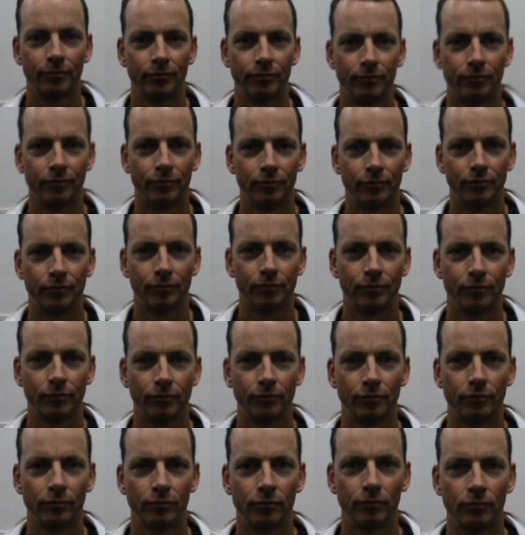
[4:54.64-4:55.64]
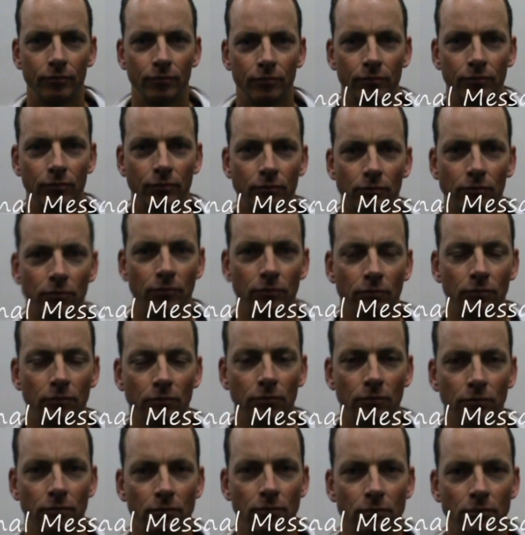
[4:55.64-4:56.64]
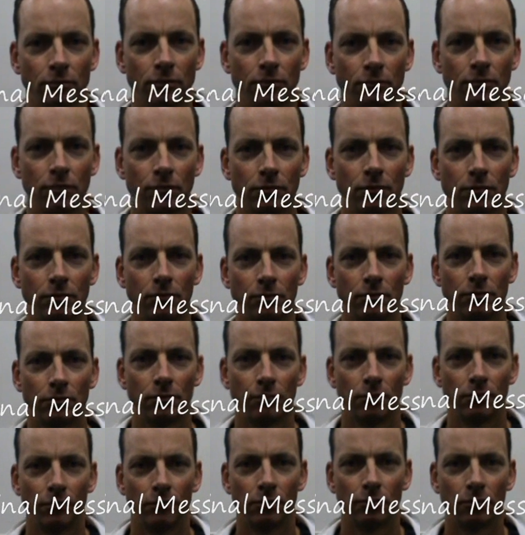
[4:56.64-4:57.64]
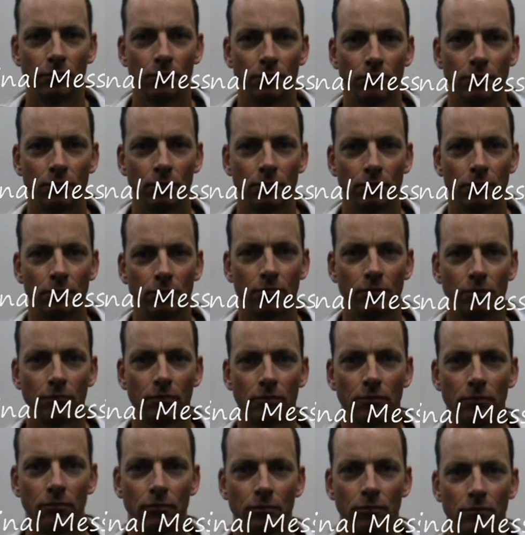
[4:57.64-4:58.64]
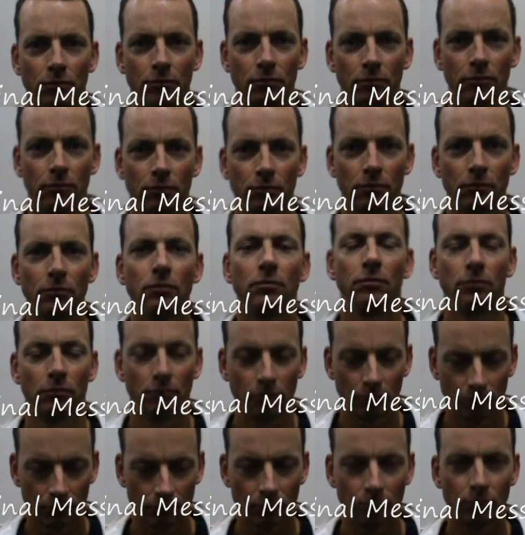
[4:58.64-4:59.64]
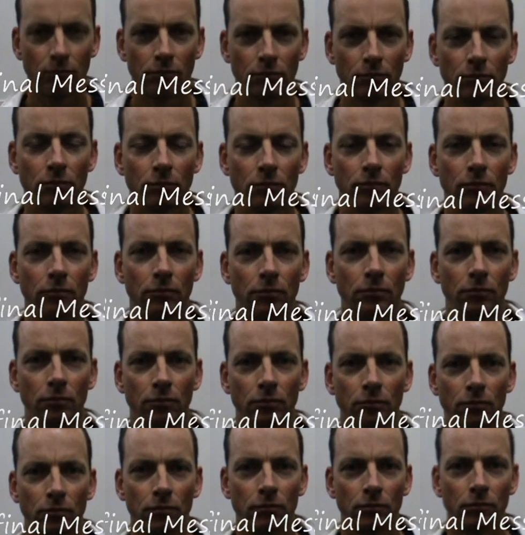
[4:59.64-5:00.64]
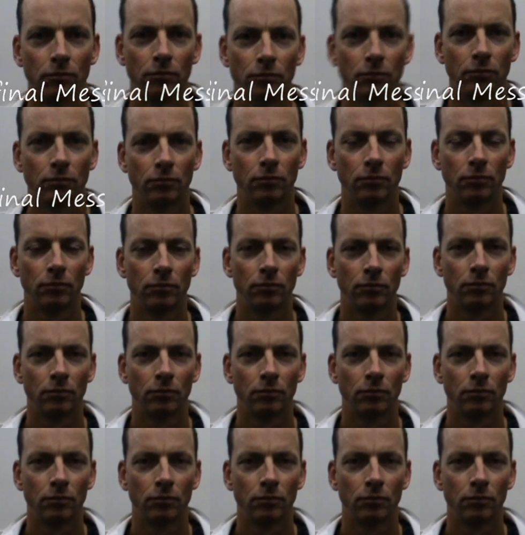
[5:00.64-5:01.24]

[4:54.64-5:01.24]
Matt, if you could think of one thing to say to someone who's thinking about buying Dartfish, a phys editor out there,